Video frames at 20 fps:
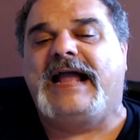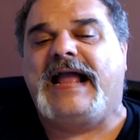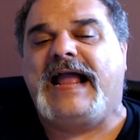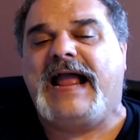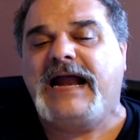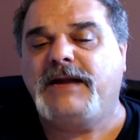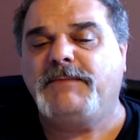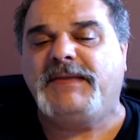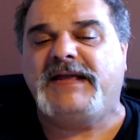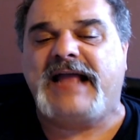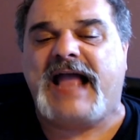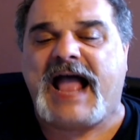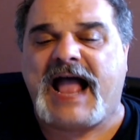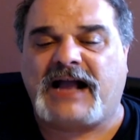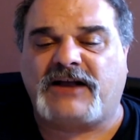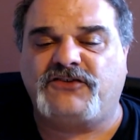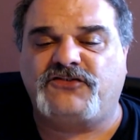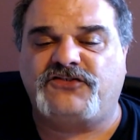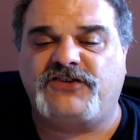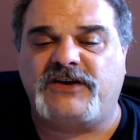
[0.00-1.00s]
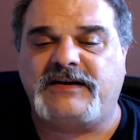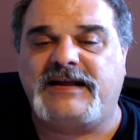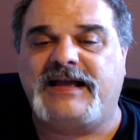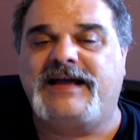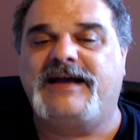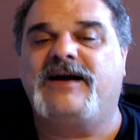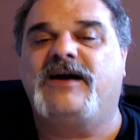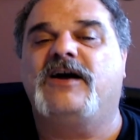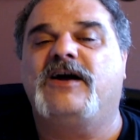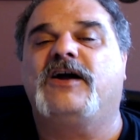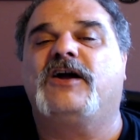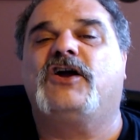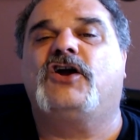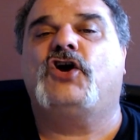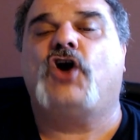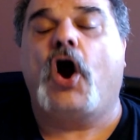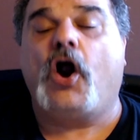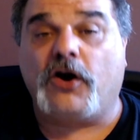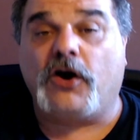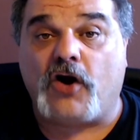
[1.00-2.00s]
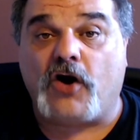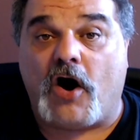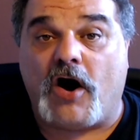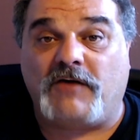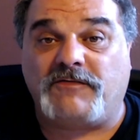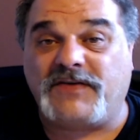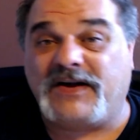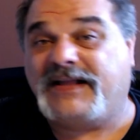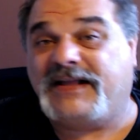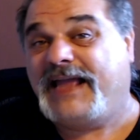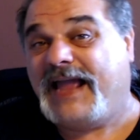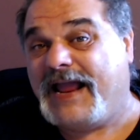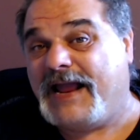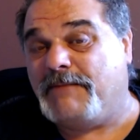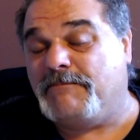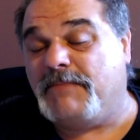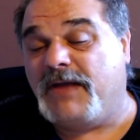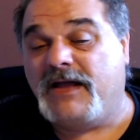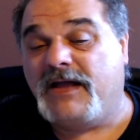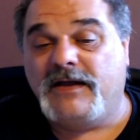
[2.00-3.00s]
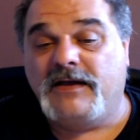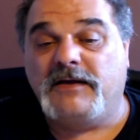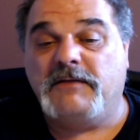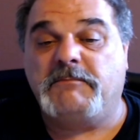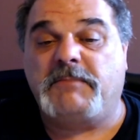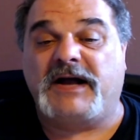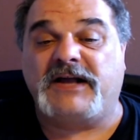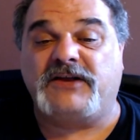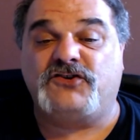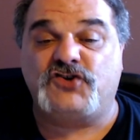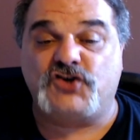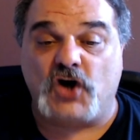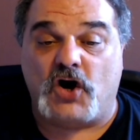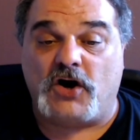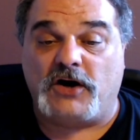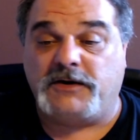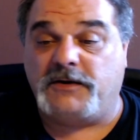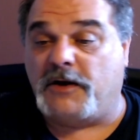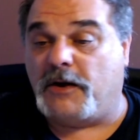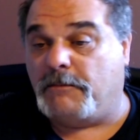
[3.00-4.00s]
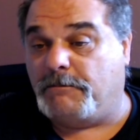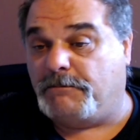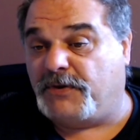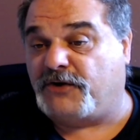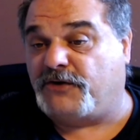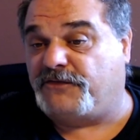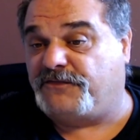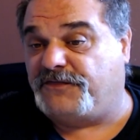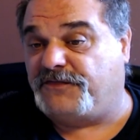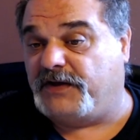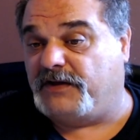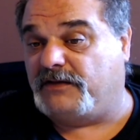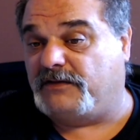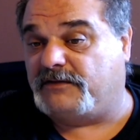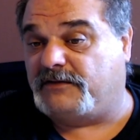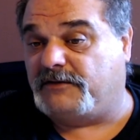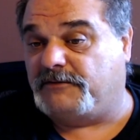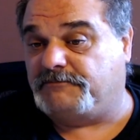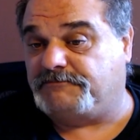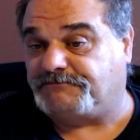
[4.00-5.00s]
Enemy Action Kharkov, a game by John Butterfield.